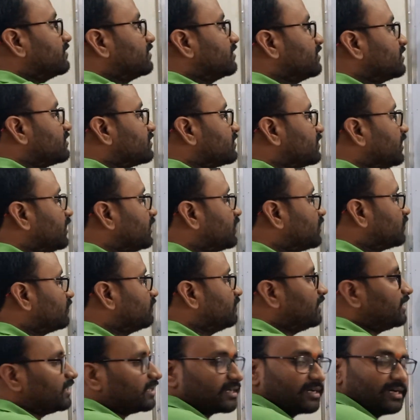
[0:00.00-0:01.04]
this, it
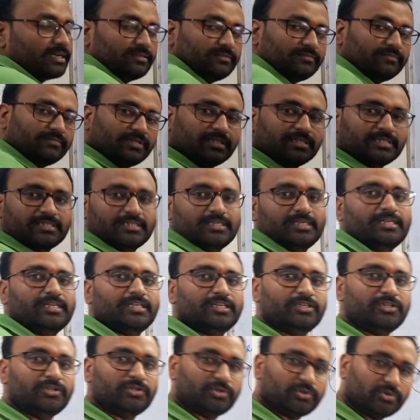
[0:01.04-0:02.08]
will converted
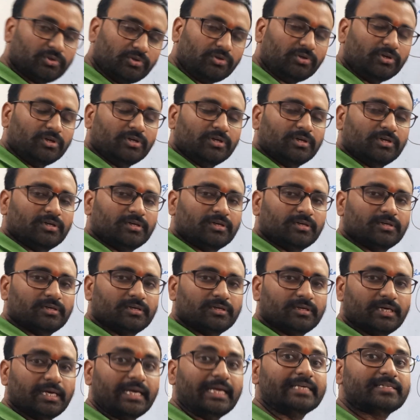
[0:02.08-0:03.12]
into
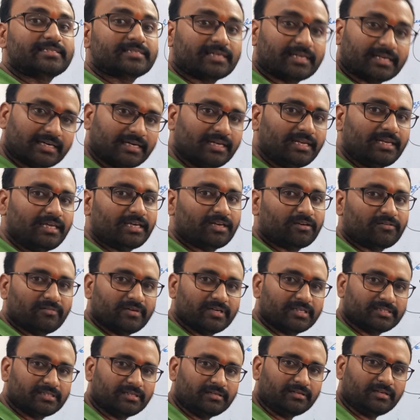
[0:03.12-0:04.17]
a circle
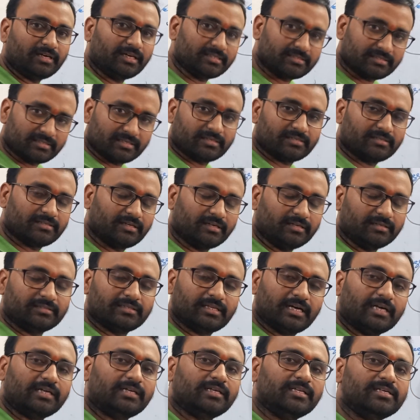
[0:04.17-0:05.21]
equation. I said
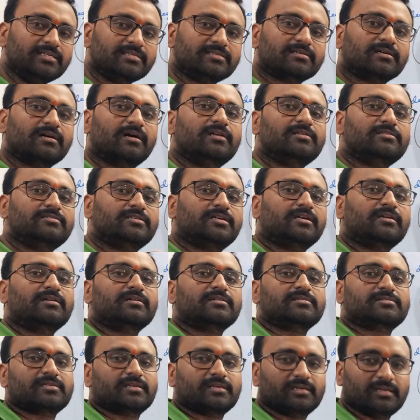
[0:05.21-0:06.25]
that is called
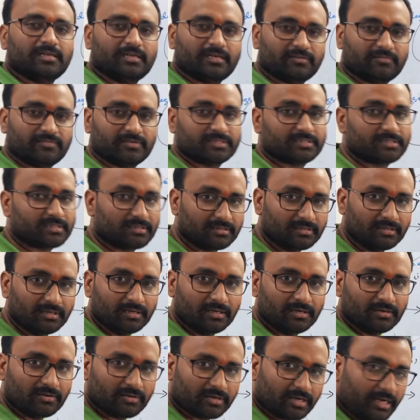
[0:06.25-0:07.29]
general circle equation.
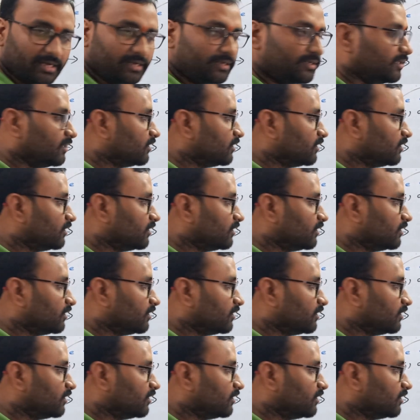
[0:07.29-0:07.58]
Okay,